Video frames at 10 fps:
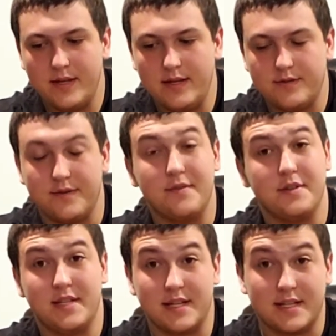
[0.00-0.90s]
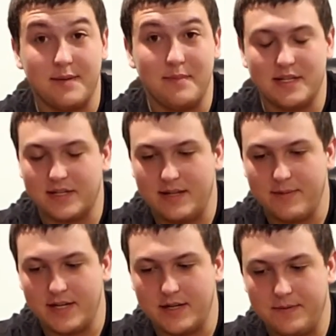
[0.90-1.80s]
So if there's things I missed, let
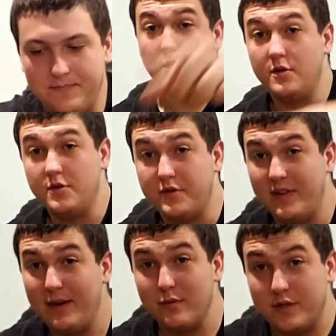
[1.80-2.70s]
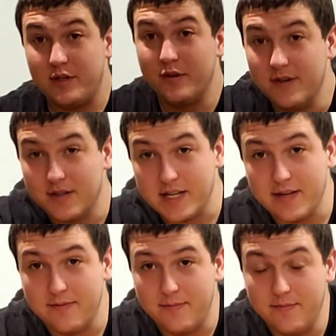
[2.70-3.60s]
me know. So that was certainly
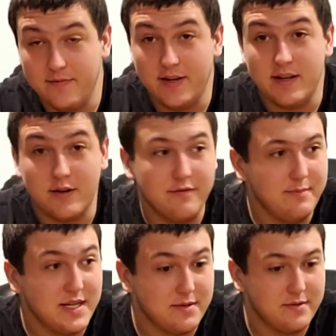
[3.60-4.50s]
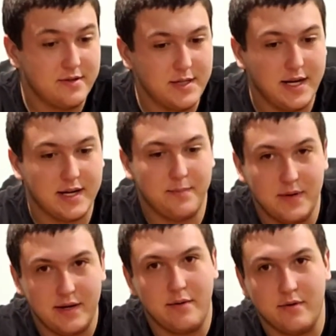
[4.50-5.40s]
a video of me setting up
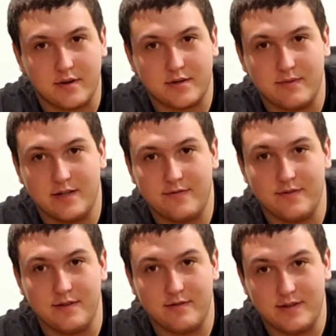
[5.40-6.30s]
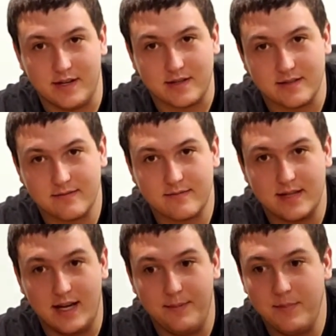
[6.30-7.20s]
a network switch for the second
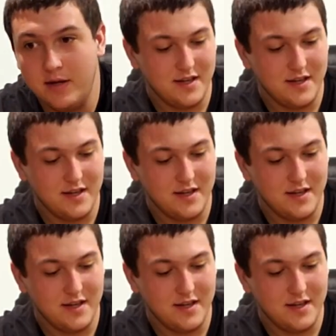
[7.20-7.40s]
time.